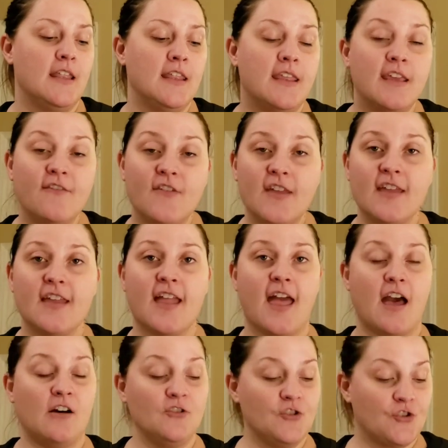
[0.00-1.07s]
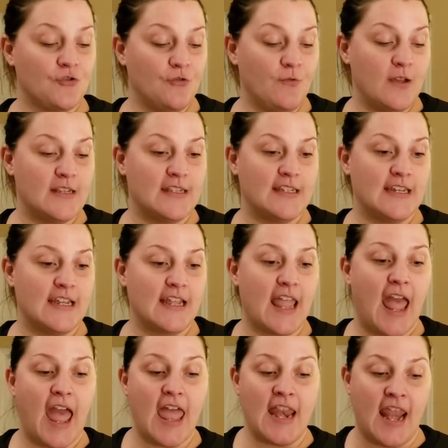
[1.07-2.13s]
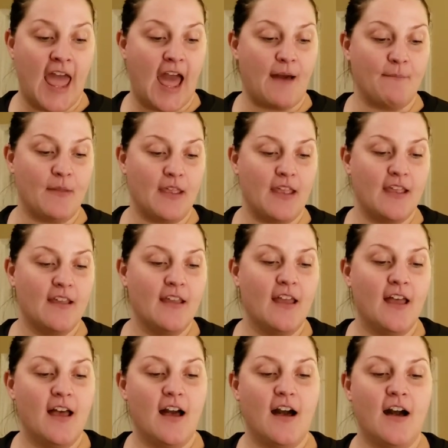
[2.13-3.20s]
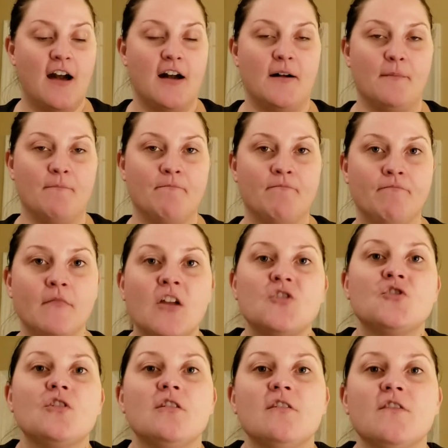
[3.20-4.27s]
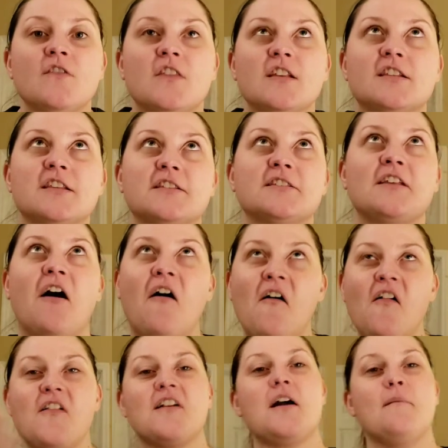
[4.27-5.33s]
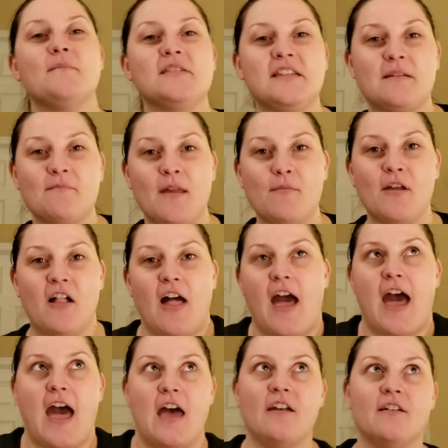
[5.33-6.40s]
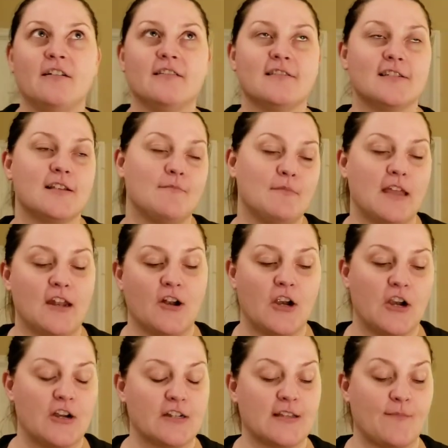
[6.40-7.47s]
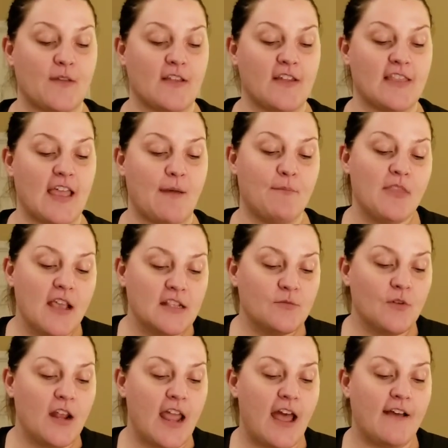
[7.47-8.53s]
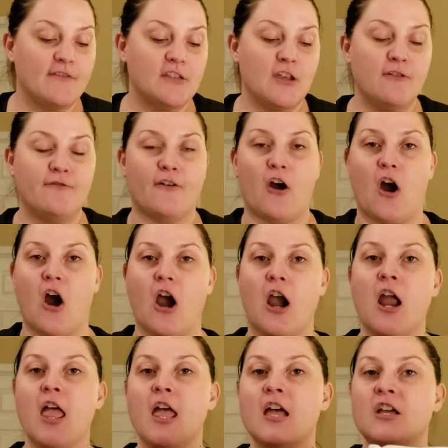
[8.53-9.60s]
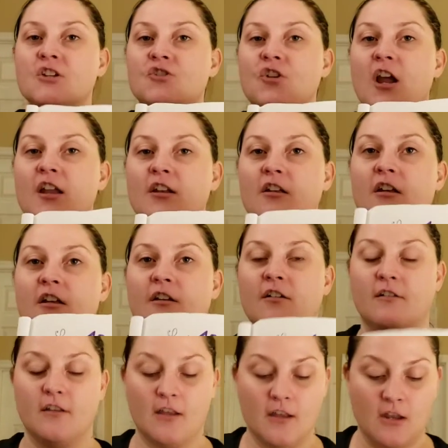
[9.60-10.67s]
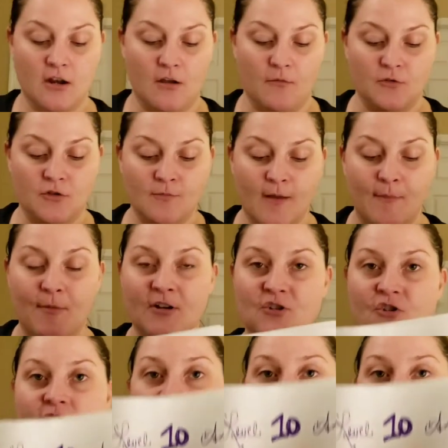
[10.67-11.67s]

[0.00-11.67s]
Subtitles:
giving, altruistic, and happy. Not sure if this is all encompassing. Maybe I'll add some later or something like that. That's what I have so far. Try to, do my picture